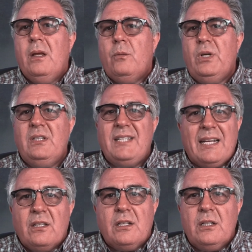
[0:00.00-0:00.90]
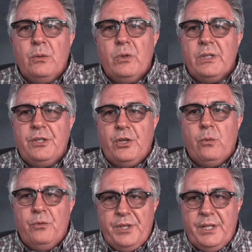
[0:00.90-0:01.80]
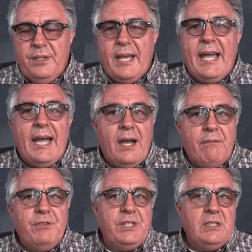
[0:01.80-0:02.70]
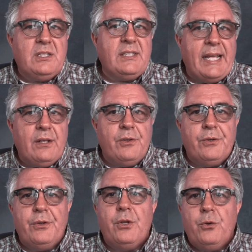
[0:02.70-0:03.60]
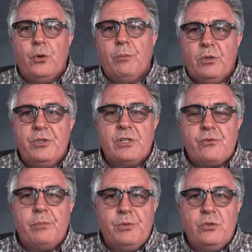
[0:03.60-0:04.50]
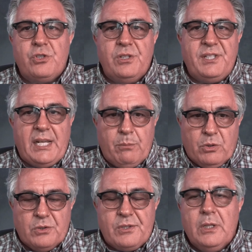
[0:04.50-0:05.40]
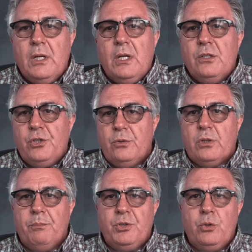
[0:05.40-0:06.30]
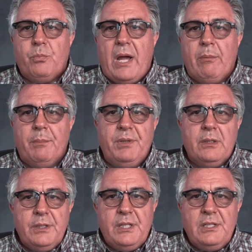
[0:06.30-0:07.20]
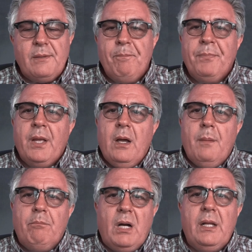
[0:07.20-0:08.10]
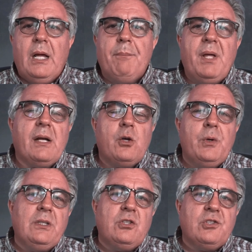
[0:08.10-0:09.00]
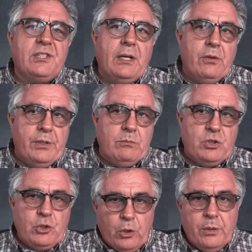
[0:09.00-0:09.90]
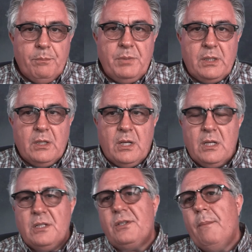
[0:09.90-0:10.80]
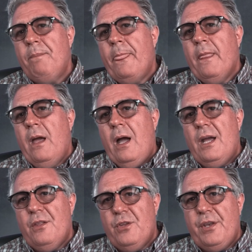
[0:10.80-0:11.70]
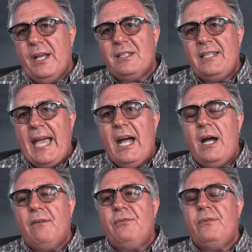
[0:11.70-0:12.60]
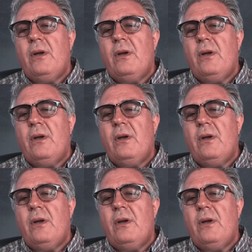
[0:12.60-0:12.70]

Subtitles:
we technically really don't need to have the standard normal distribution tables to compute probabilities, but I'm not going to sell them short because in the next half,